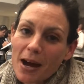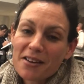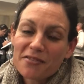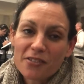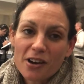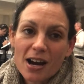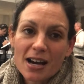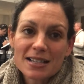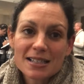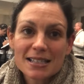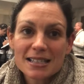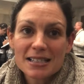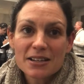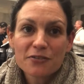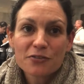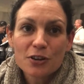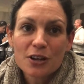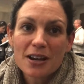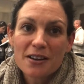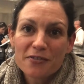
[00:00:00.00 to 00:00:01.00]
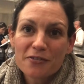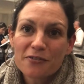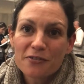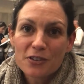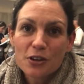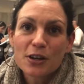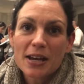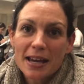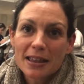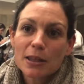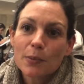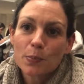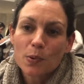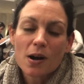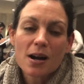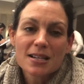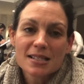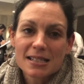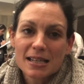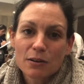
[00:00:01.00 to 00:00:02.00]
my advice. Is if you get the
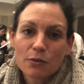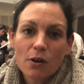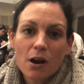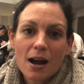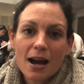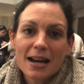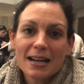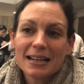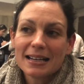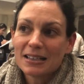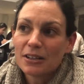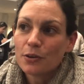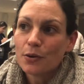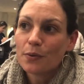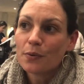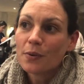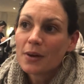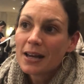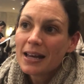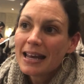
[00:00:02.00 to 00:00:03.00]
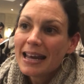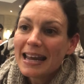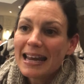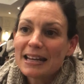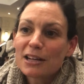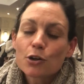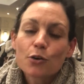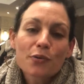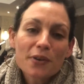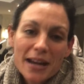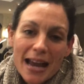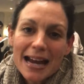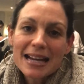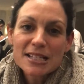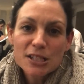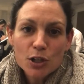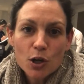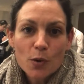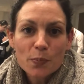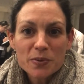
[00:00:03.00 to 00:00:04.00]
pricing right, it
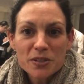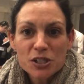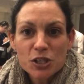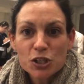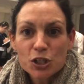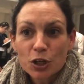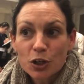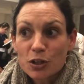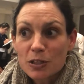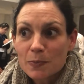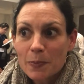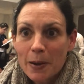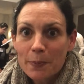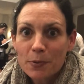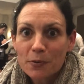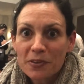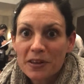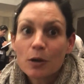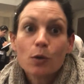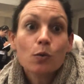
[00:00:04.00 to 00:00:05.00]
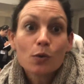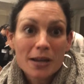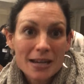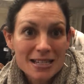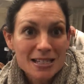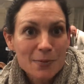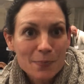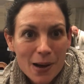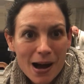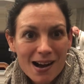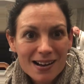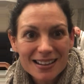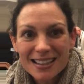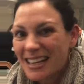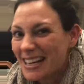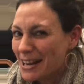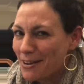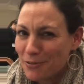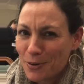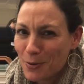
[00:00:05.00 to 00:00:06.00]
creates competition because people think, oh, here's a
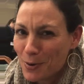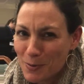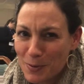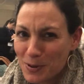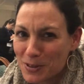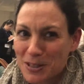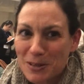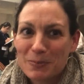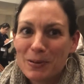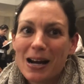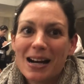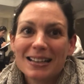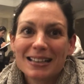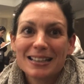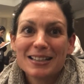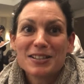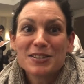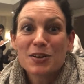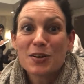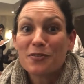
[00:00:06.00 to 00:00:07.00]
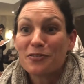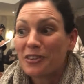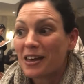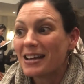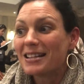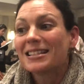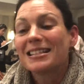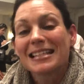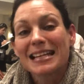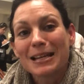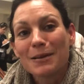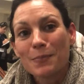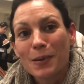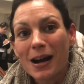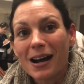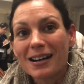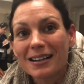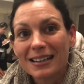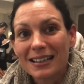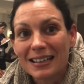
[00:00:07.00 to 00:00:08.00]
bargain, and everyone wants a bargain. If they see a
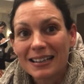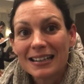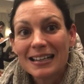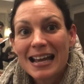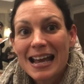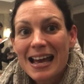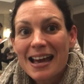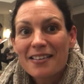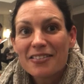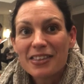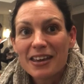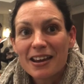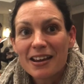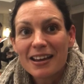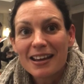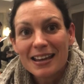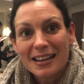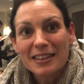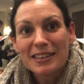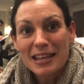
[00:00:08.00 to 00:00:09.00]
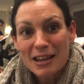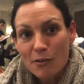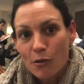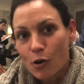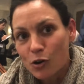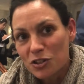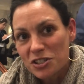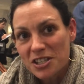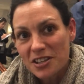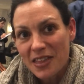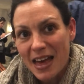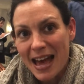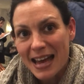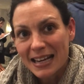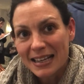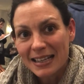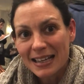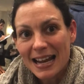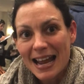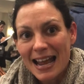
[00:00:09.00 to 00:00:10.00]
bargain, they're on to
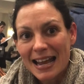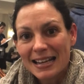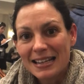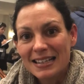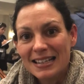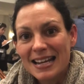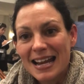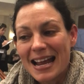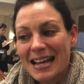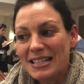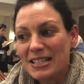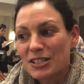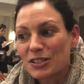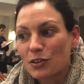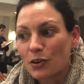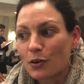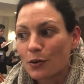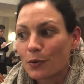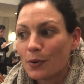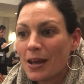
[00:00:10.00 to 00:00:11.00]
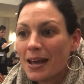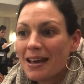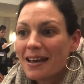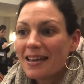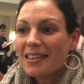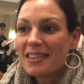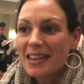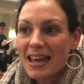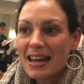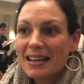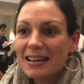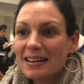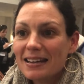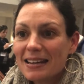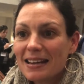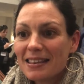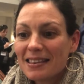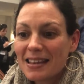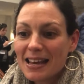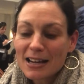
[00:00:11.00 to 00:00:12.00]
that, and so then
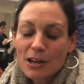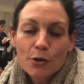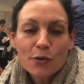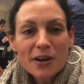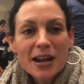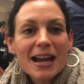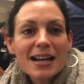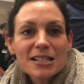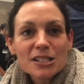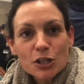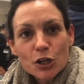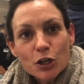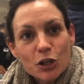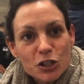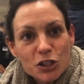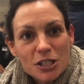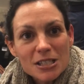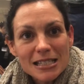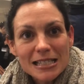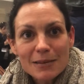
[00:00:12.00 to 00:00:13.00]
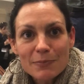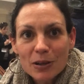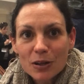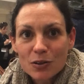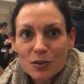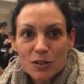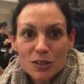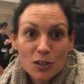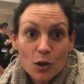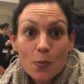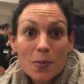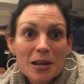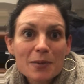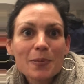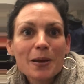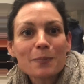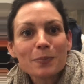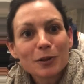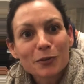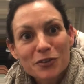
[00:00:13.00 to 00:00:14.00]
there creates an urgency because so many
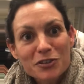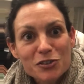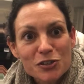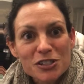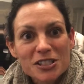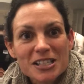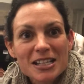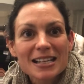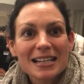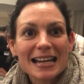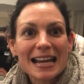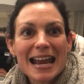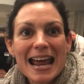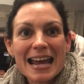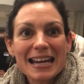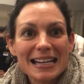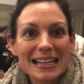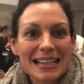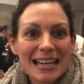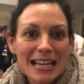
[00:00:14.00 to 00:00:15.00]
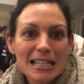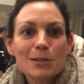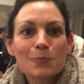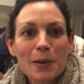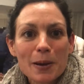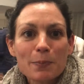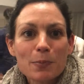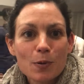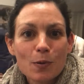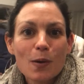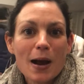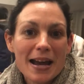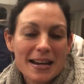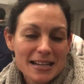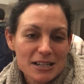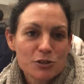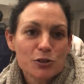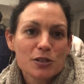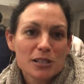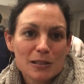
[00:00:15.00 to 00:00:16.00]
people are interested, and it gets people
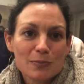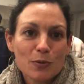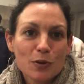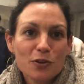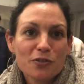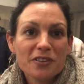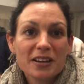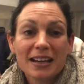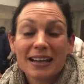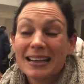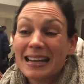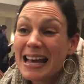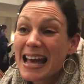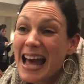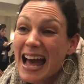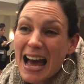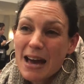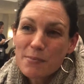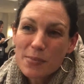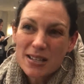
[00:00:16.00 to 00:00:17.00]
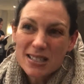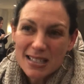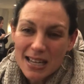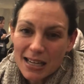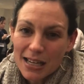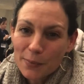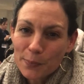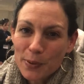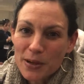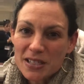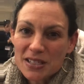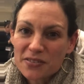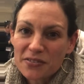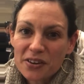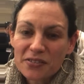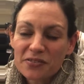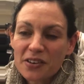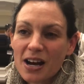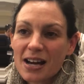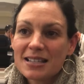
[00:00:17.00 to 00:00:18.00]
and interest moving. And my second piece of
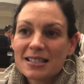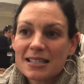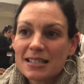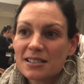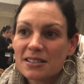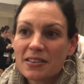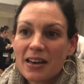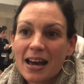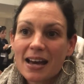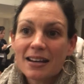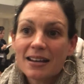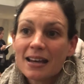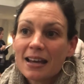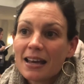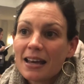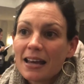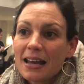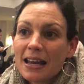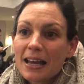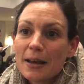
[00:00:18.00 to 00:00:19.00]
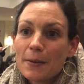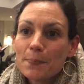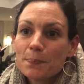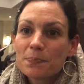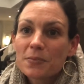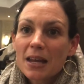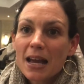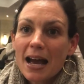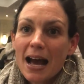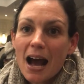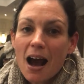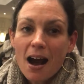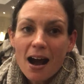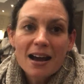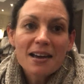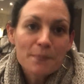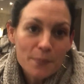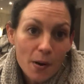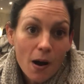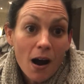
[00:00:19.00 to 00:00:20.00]
advice is that
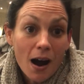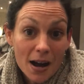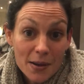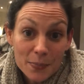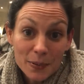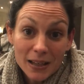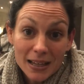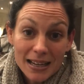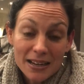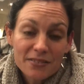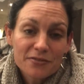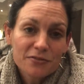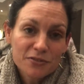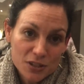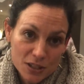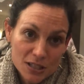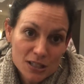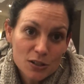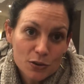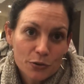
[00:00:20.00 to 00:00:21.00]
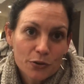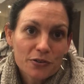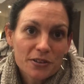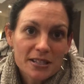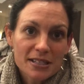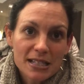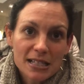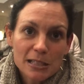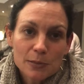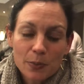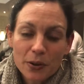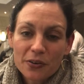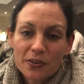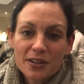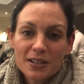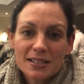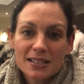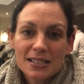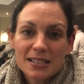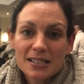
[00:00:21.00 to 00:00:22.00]
I believe, just through this
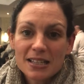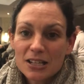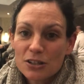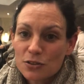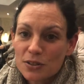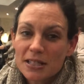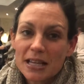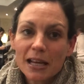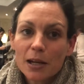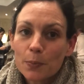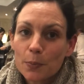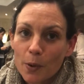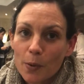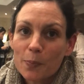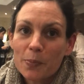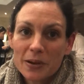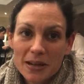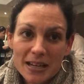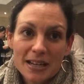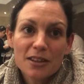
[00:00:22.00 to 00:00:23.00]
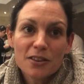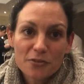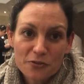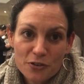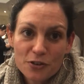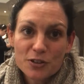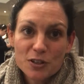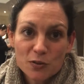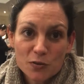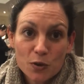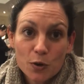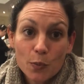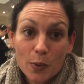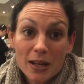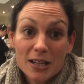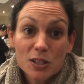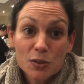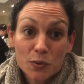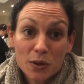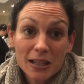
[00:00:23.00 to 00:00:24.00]
experience, is that you sell a property in the first few
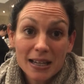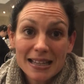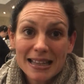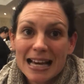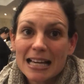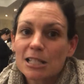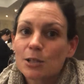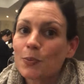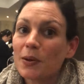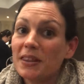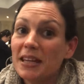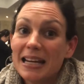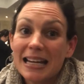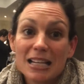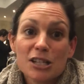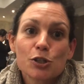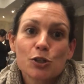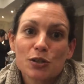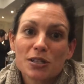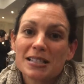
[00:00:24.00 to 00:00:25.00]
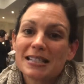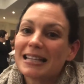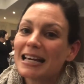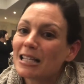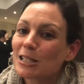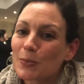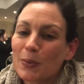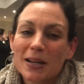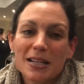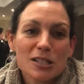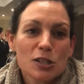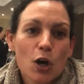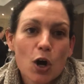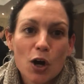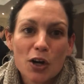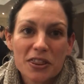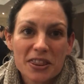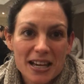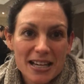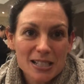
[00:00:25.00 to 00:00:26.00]
weeks. Really, that's when the interest, that's when it's
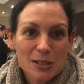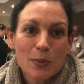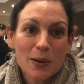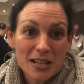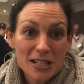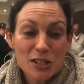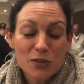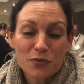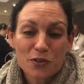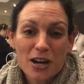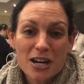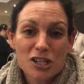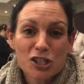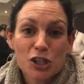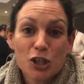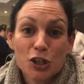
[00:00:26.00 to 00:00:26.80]
hot, that's when it's fresh.